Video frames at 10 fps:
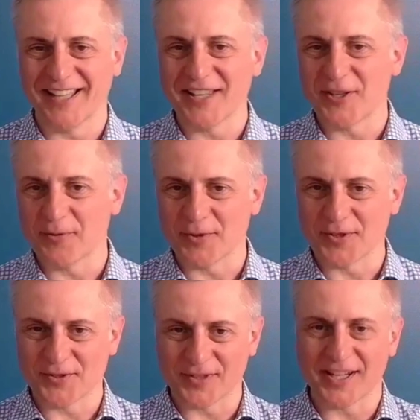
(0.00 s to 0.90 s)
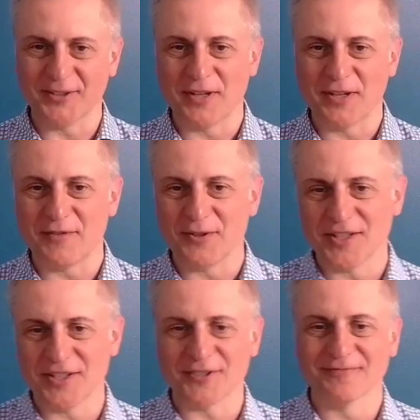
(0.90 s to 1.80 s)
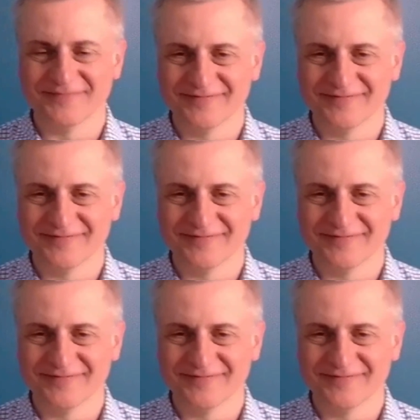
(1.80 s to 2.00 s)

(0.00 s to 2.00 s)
Thank you. It was so great to have you here.